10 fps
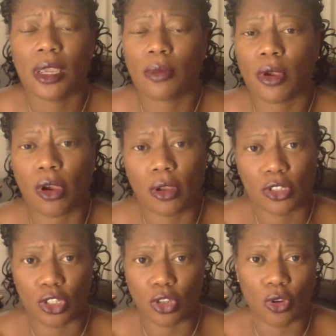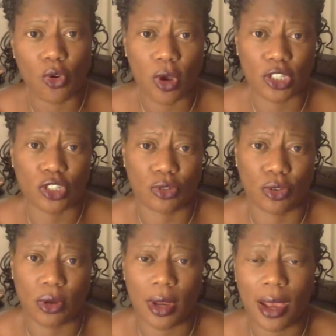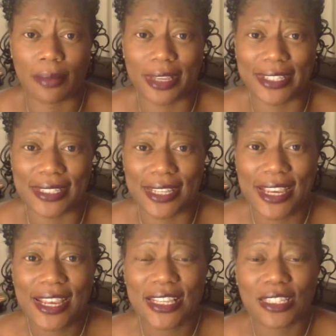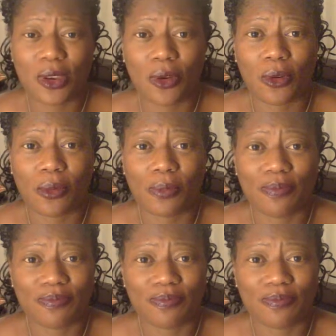in regards to your question or your comment. So